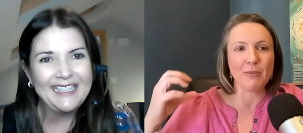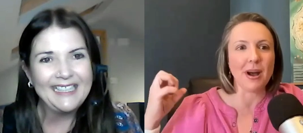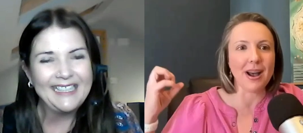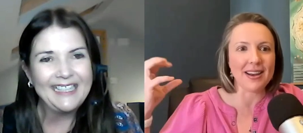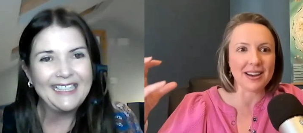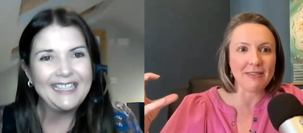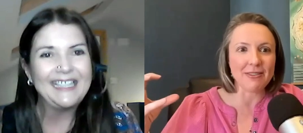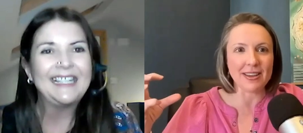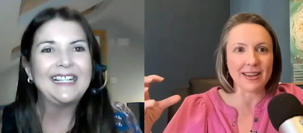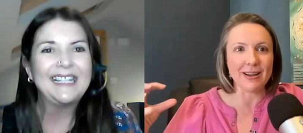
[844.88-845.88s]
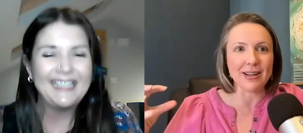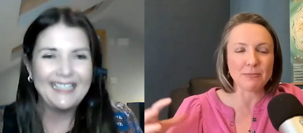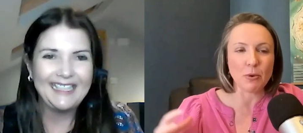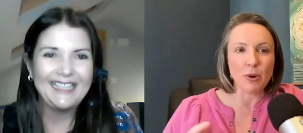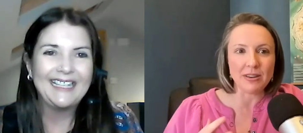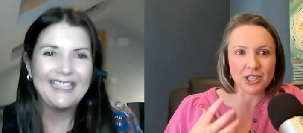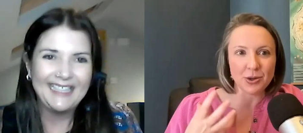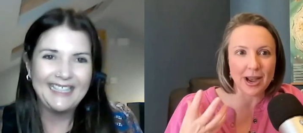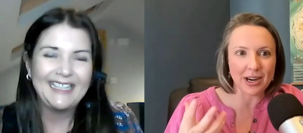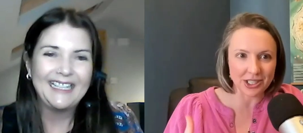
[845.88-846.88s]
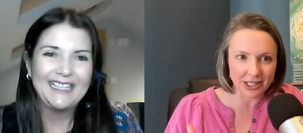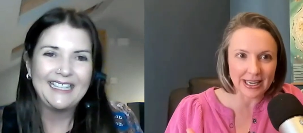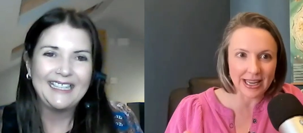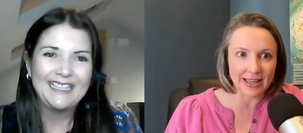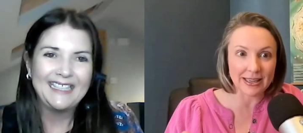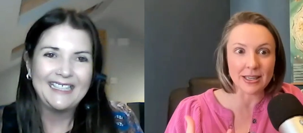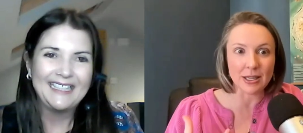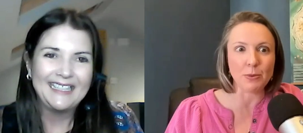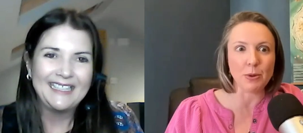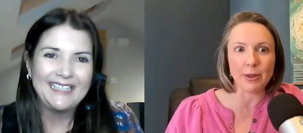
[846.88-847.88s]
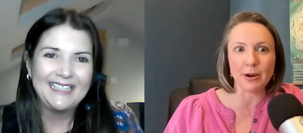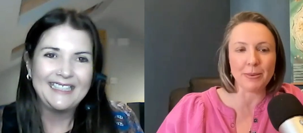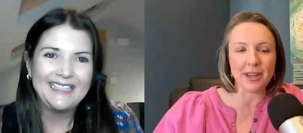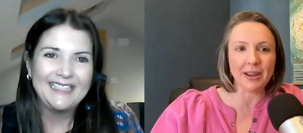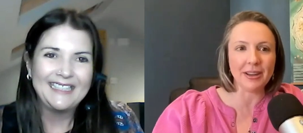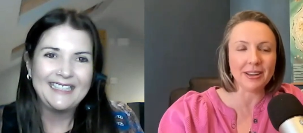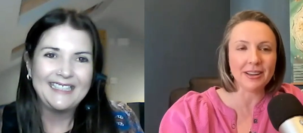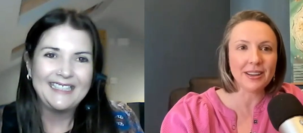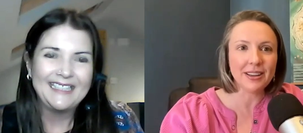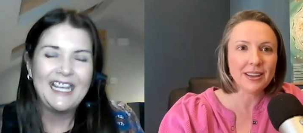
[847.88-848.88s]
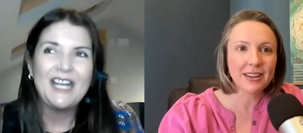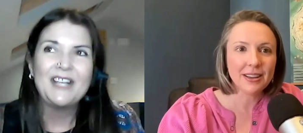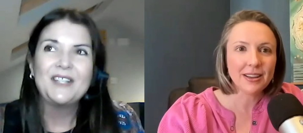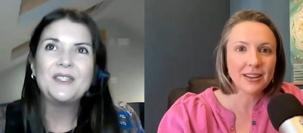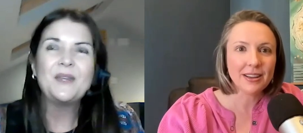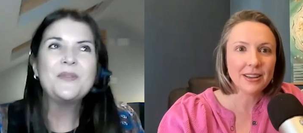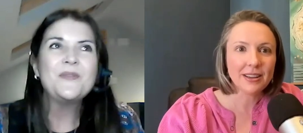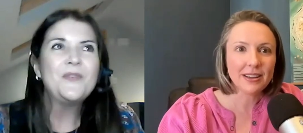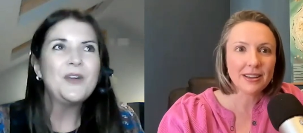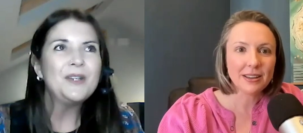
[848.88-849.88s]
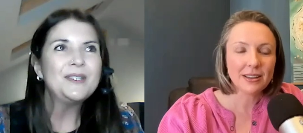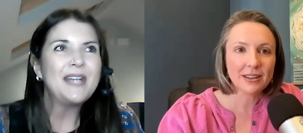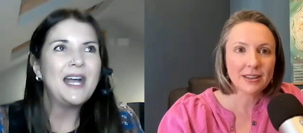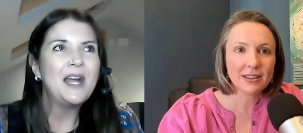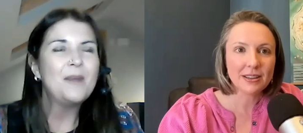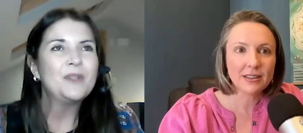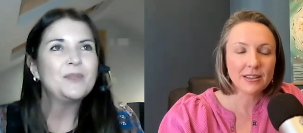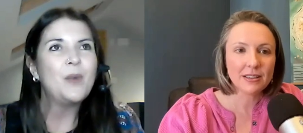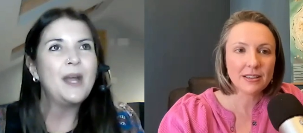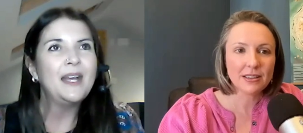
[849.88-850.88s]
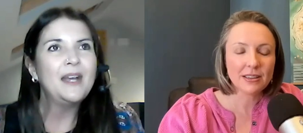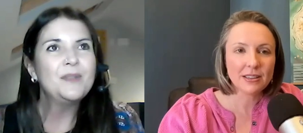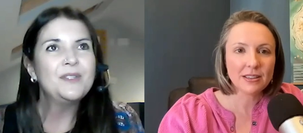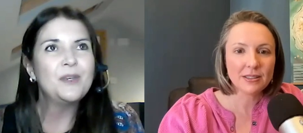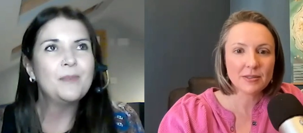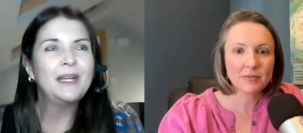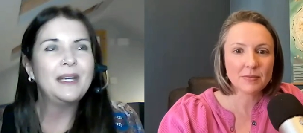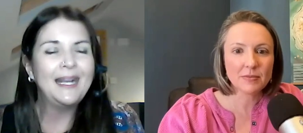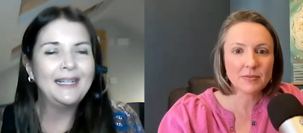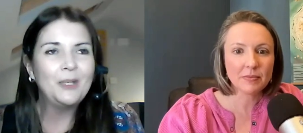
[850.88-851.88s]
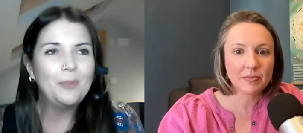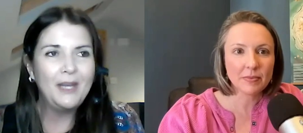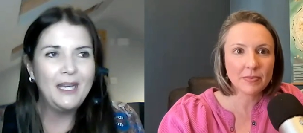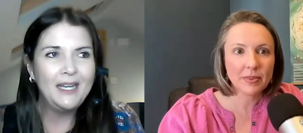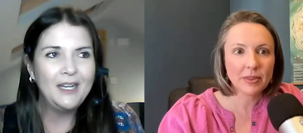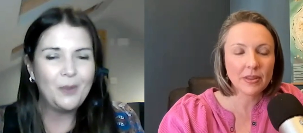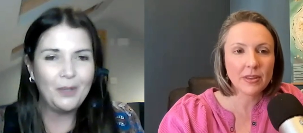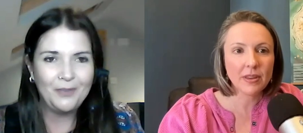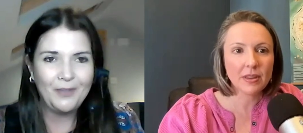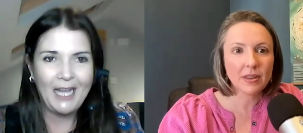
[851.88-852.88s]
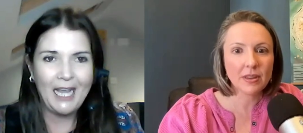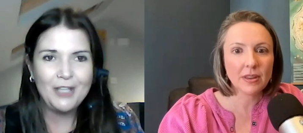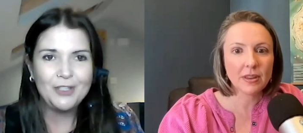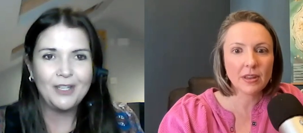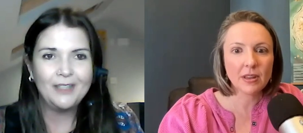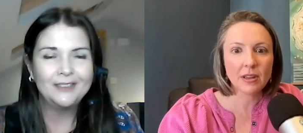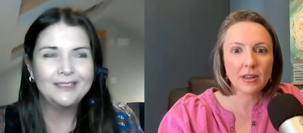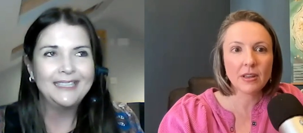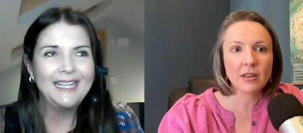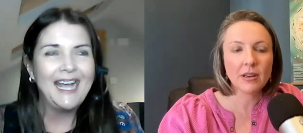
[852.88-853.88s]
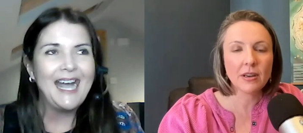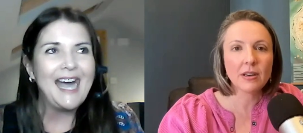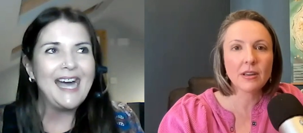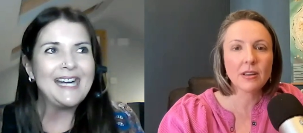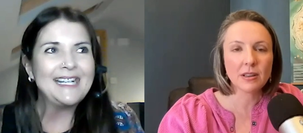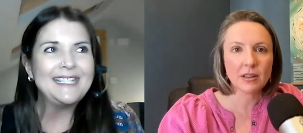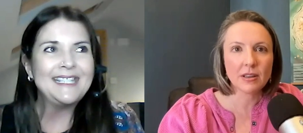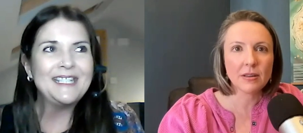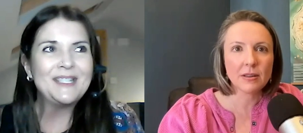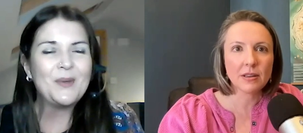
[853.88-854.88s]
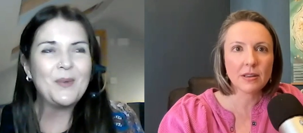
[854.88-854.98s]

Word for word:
Speaker 1: your mind and everything else, but when did you actually get into hypnotherapy?
Speaker 2: the first time was when I was doing my NLP qualification, and